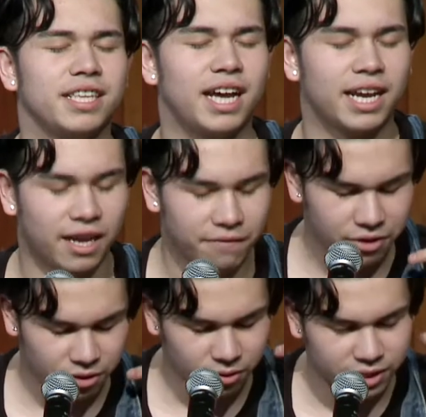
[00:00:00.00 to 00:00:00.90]
the archive
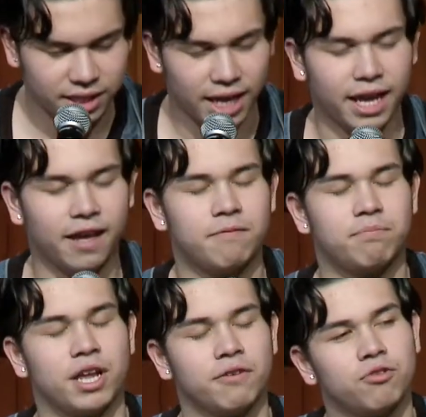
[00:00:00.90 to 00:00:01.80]
of thoughts I have
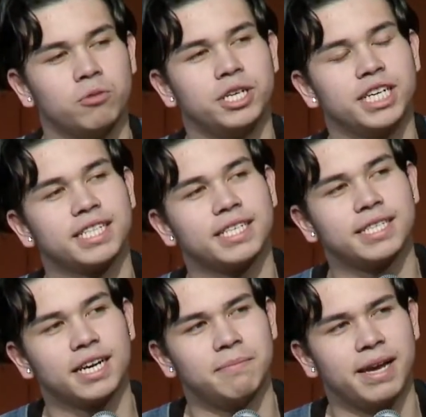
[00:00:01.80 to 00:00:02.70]
playing through the projector
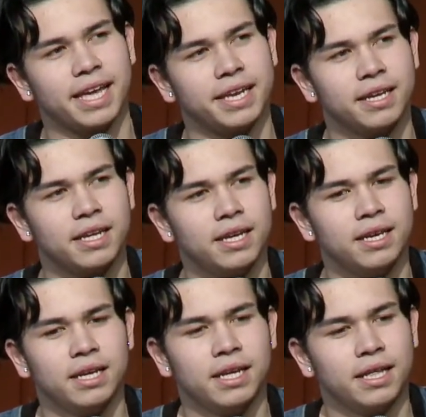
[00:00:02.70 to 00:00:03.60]
stuck in my head?
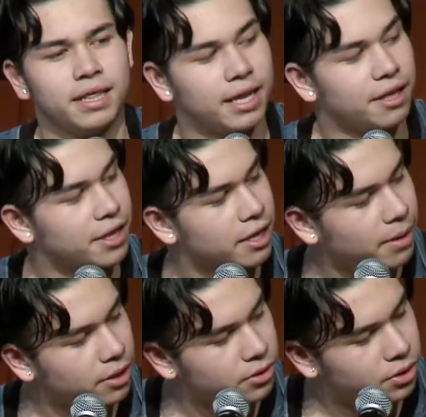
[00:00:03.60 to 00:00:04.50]
That I think
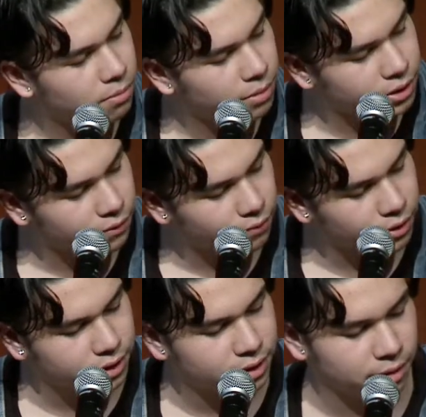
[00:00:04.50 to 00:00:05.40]
about you so much it
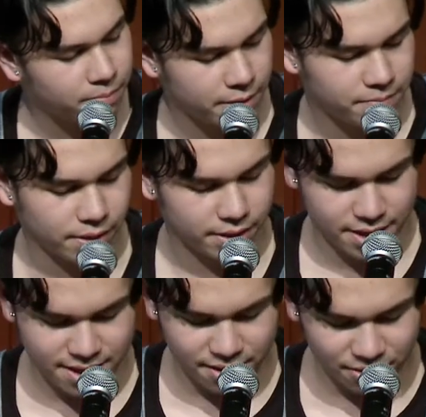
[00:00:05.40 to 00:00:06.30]
falls into the paper.
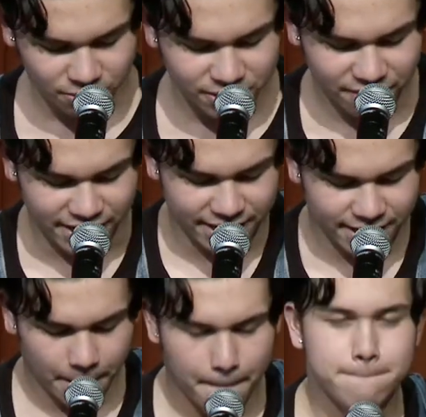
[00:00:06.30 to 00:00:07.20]
Thoughts of ink,
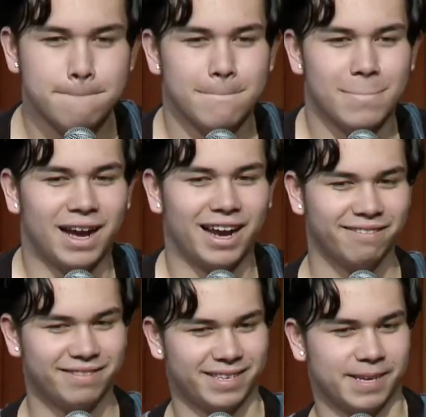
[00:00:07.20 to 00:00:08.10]
I
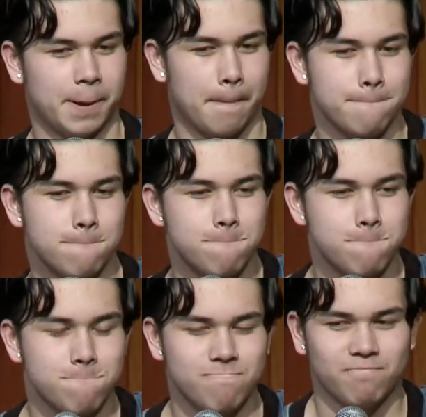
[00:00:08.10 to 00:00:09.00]
have to say,
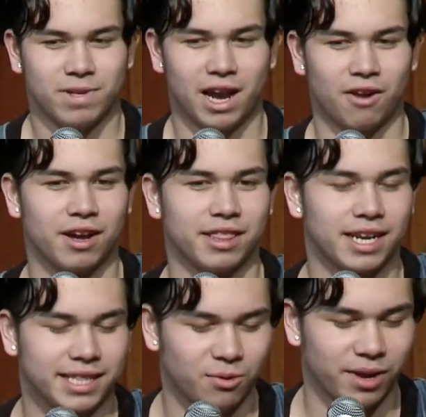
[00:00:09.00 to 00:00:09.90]
I rather
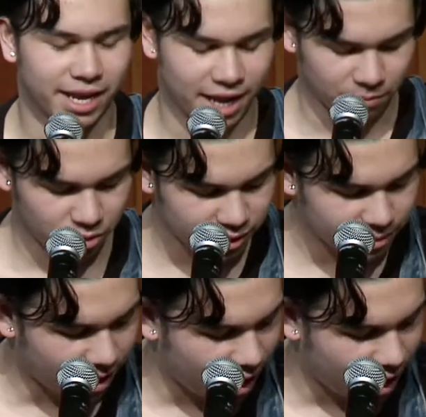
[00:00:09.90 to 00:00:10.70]
like the way your name looks in my